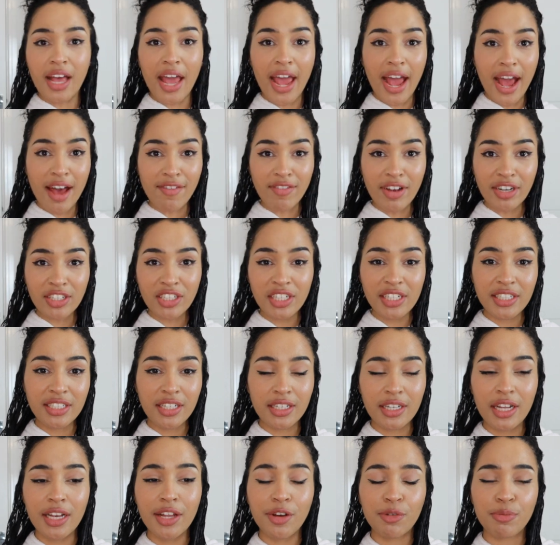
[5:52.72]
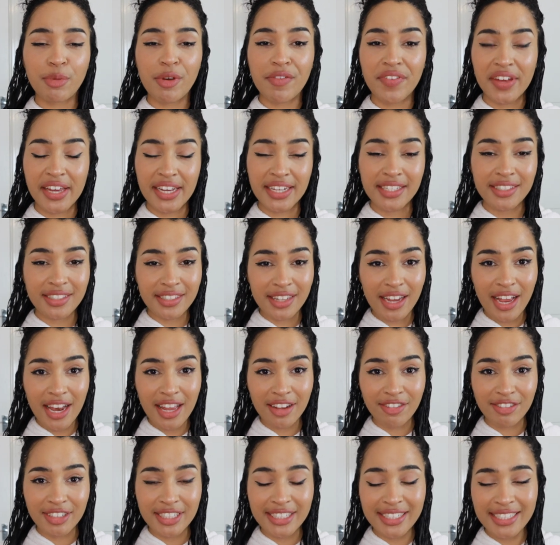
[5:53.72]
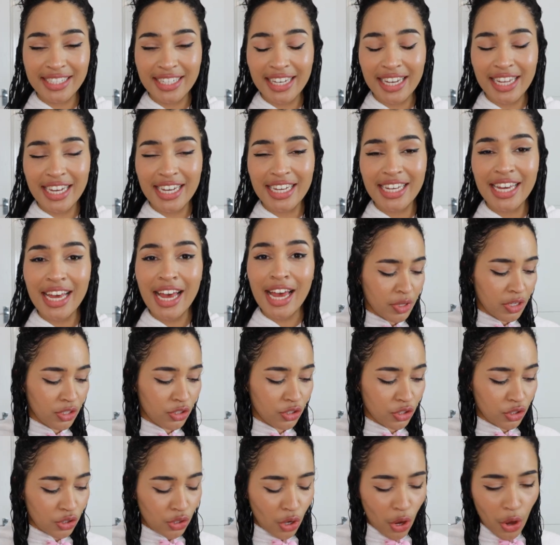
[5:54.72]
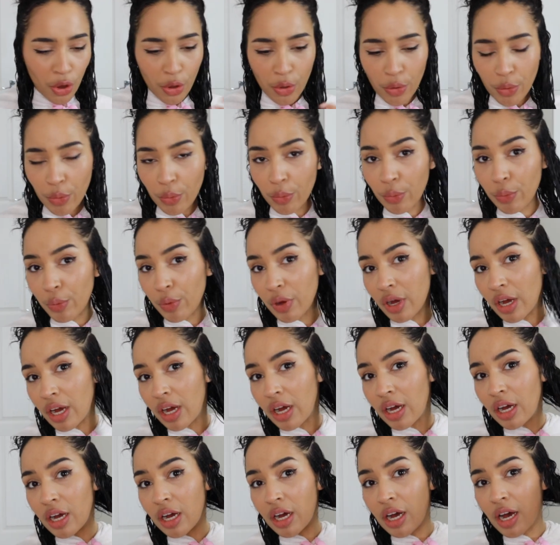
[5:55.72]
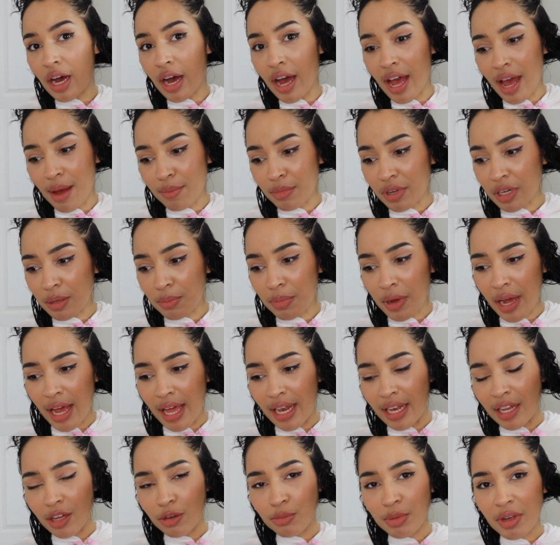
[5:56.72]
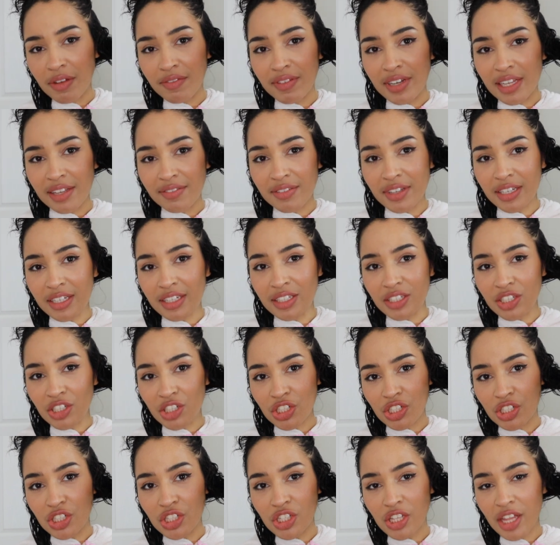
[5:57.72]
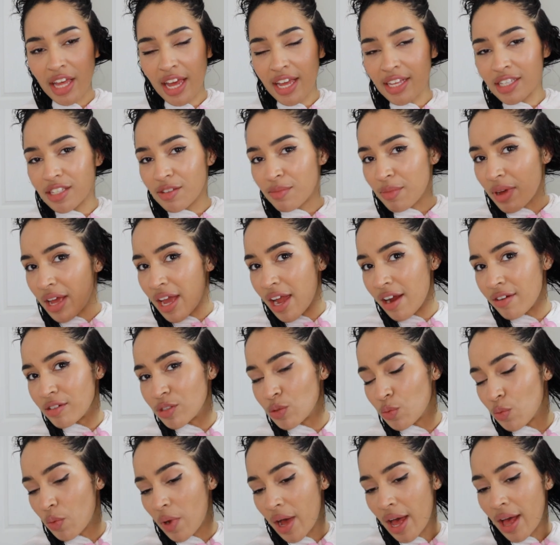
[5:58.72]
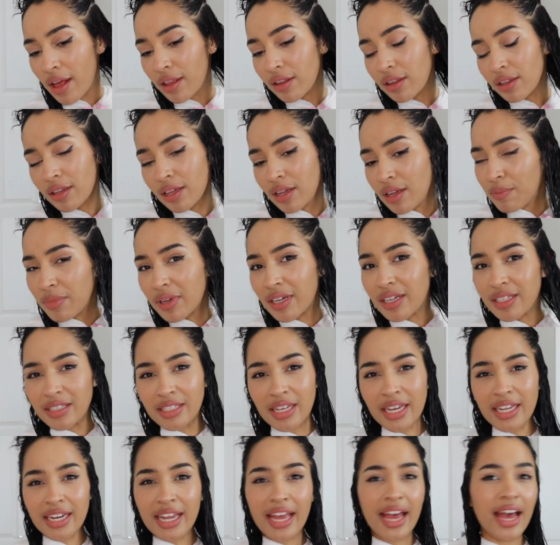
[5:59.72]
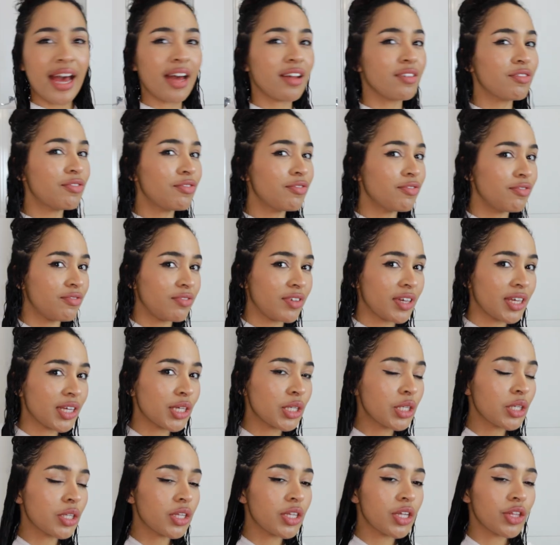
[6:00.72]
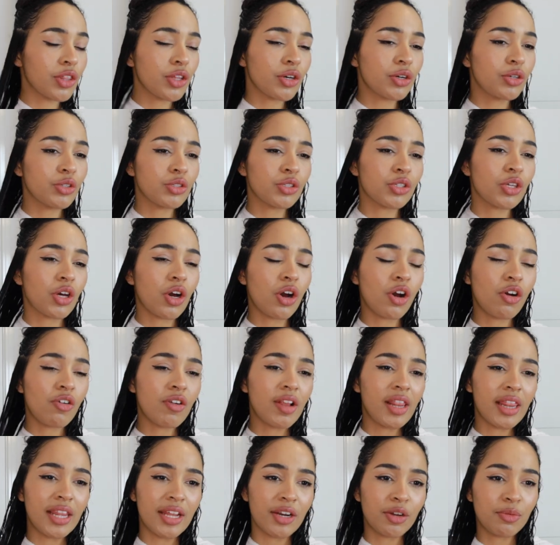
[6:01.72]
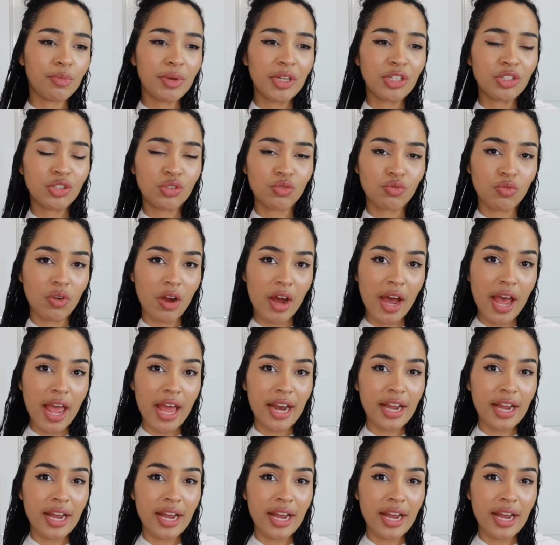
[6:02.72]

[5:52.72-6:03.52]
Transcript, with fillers: I have actually done a little bit of heat styling recently, so I am going to apply a little bit of leave-in conditioner to the ends of my hair as well because I can feel that those are a little bit dry